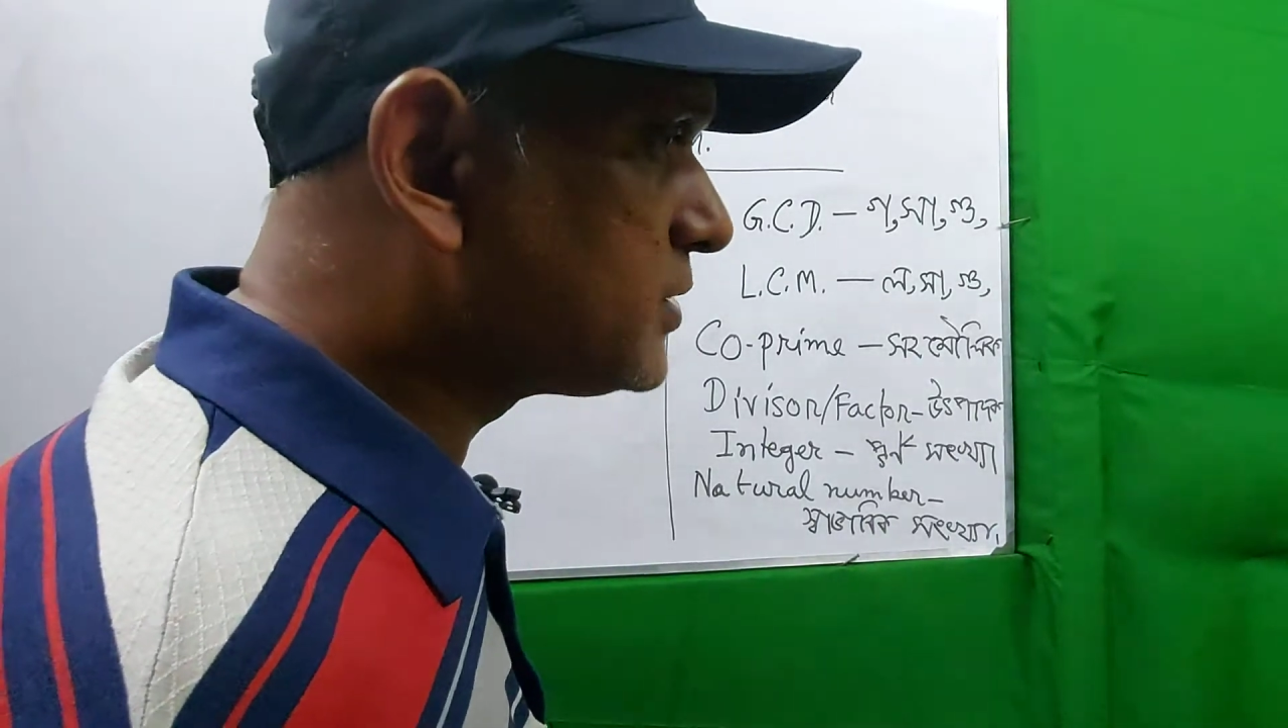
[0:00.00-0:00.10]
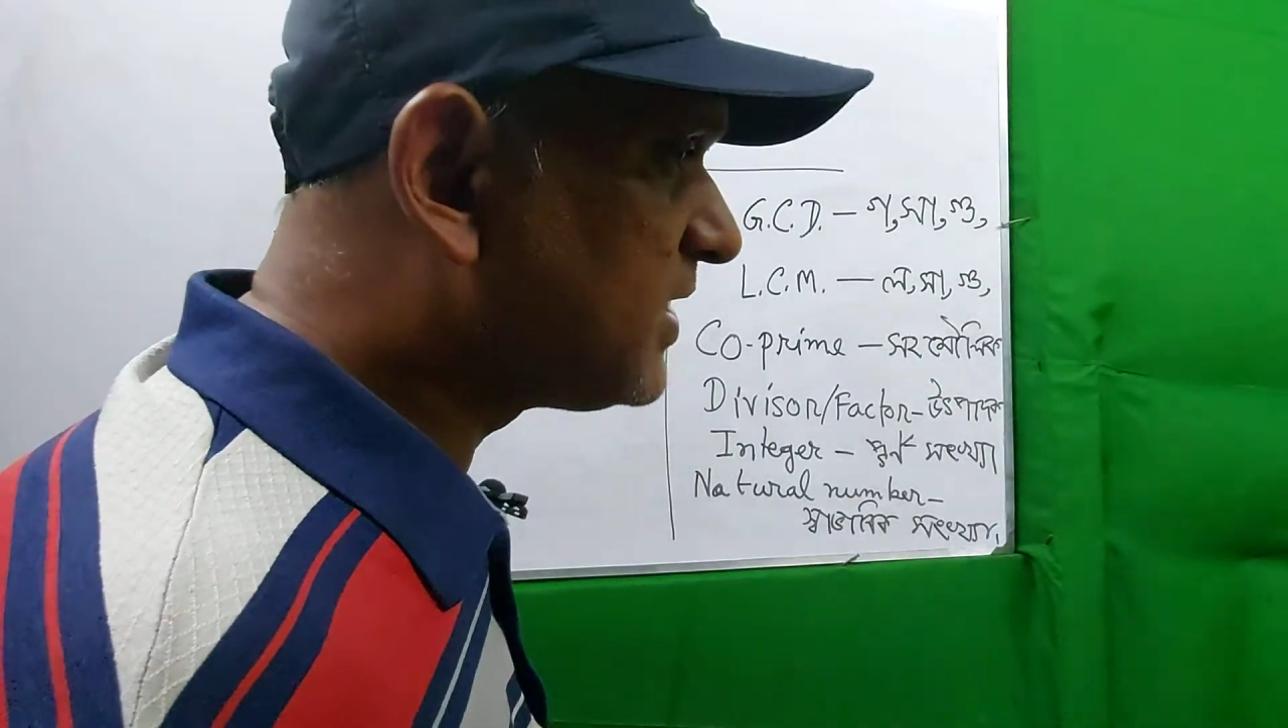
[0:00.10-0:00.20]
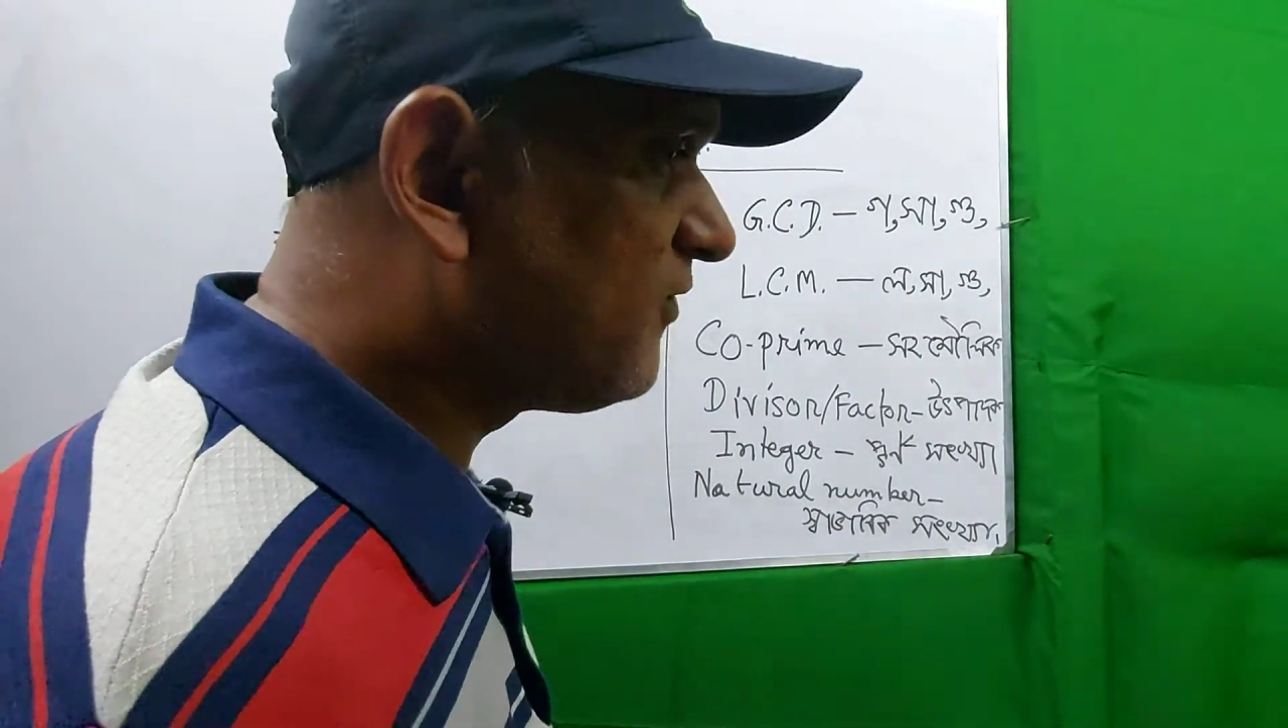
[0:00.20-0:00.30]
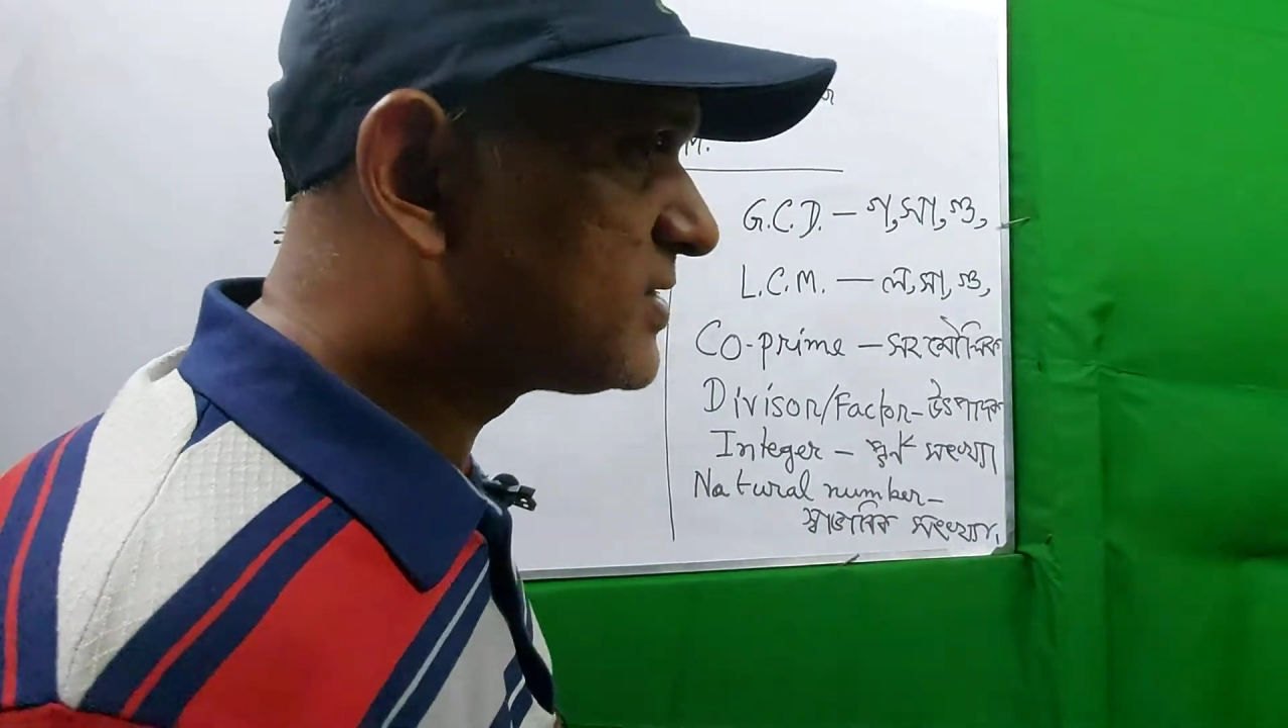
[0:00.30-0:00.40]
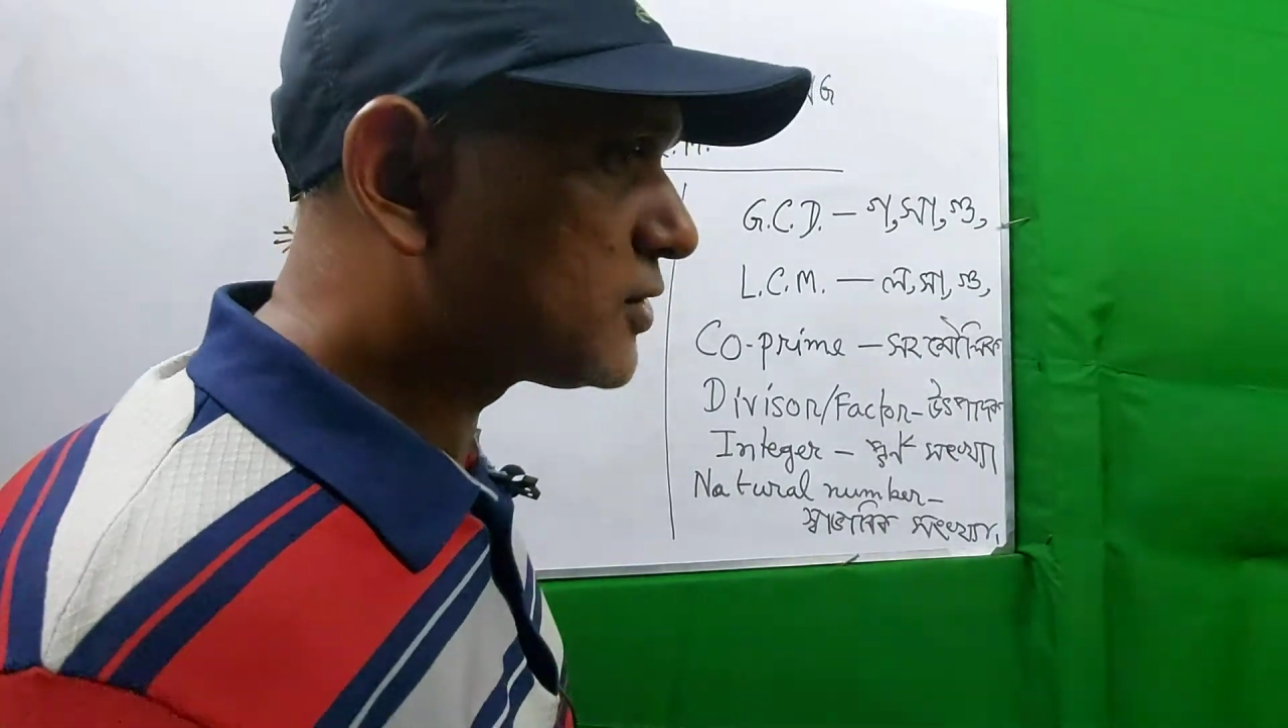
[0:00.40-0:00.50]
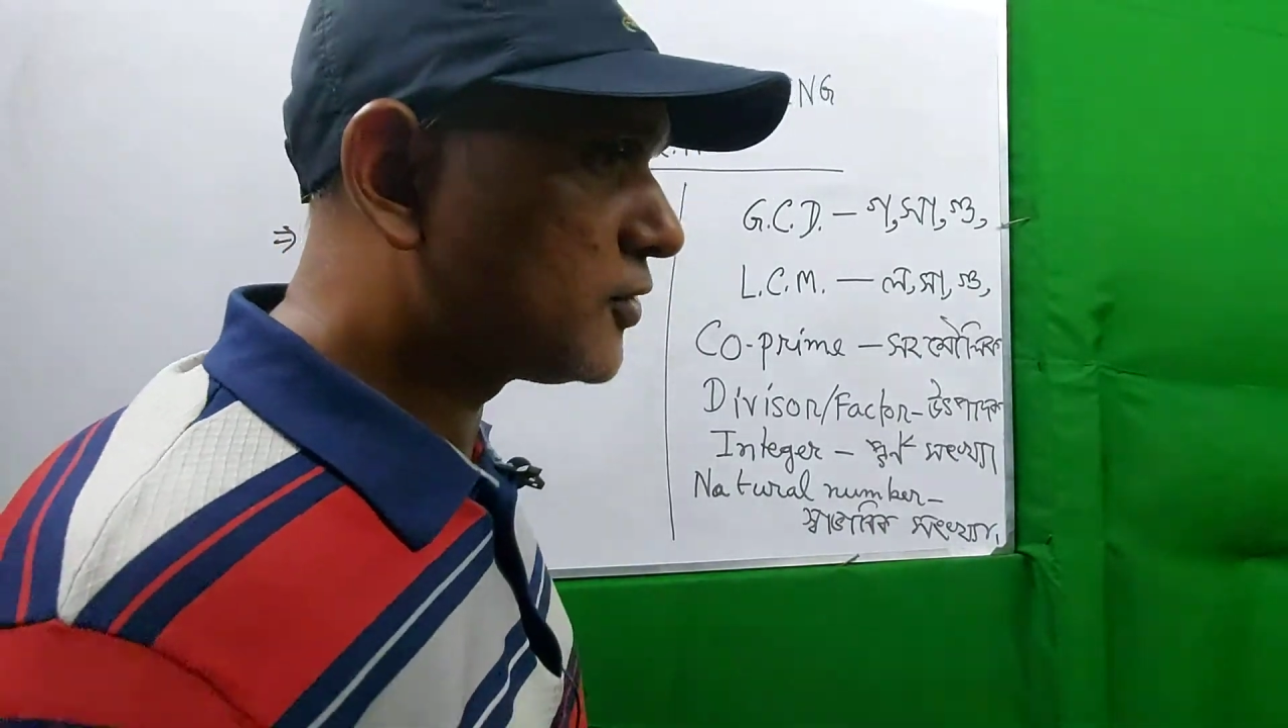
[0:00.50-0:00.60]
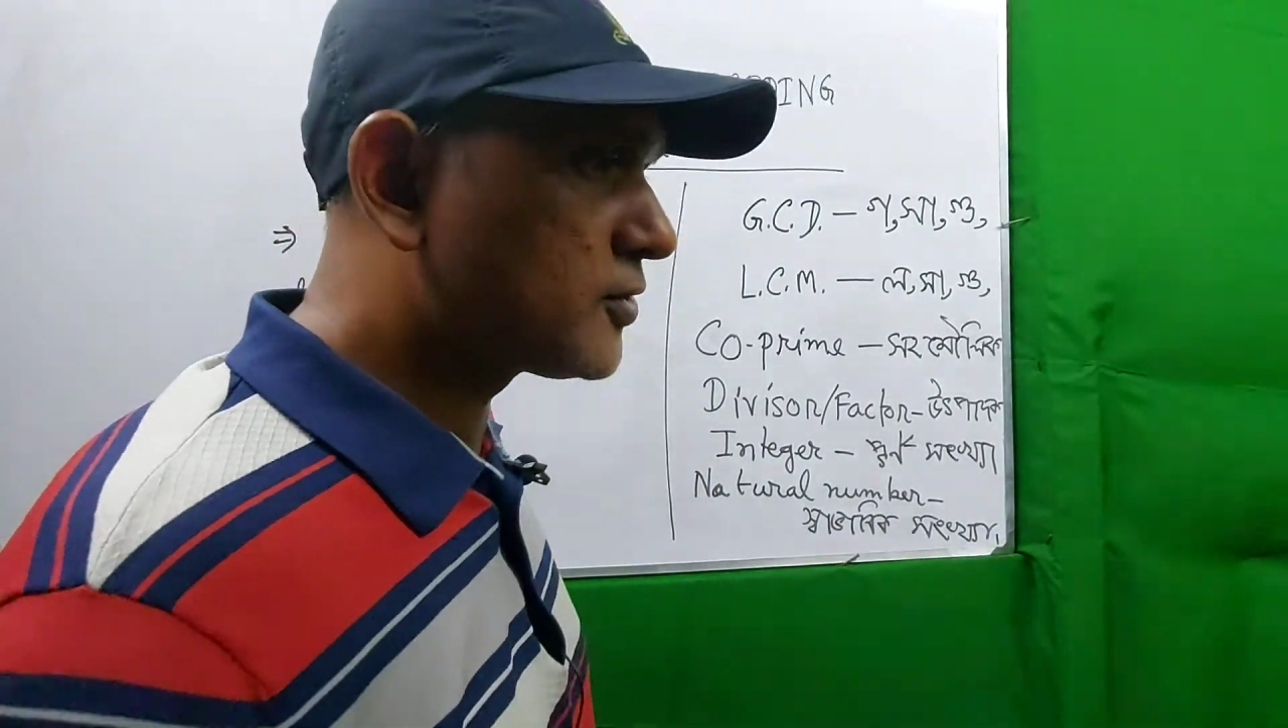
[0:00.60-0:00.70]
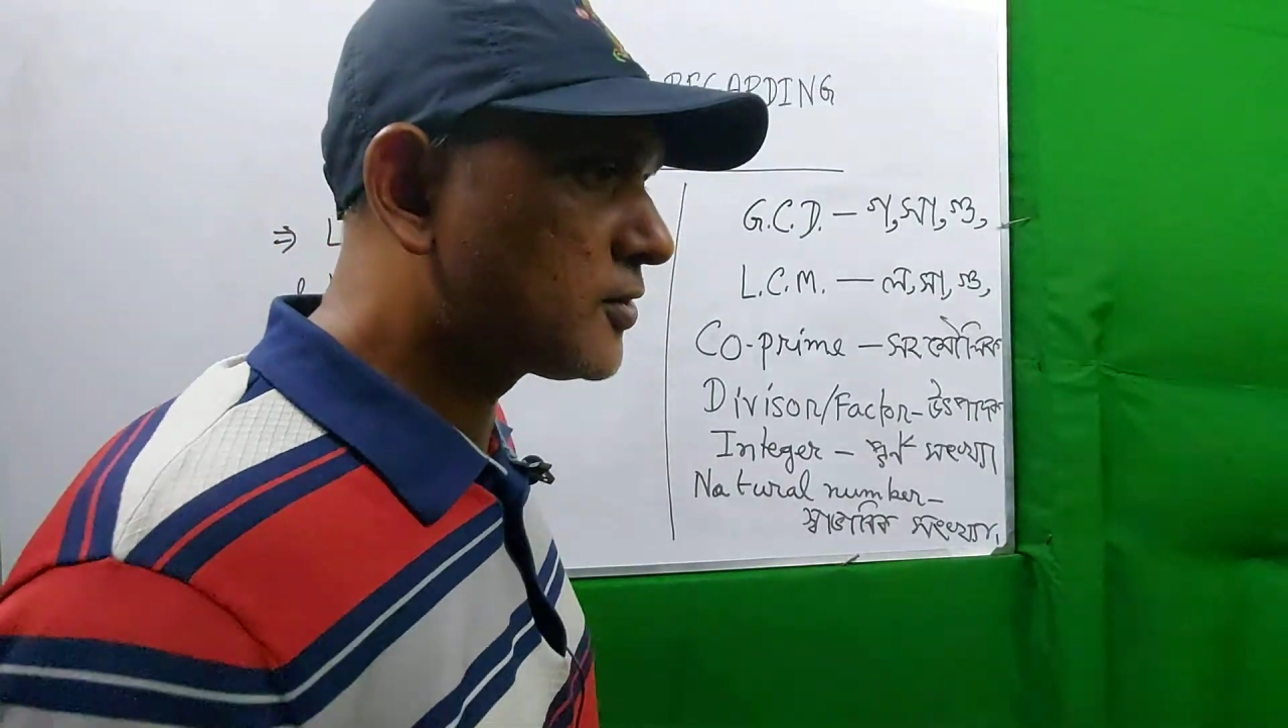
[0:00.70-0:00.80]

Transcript: divisor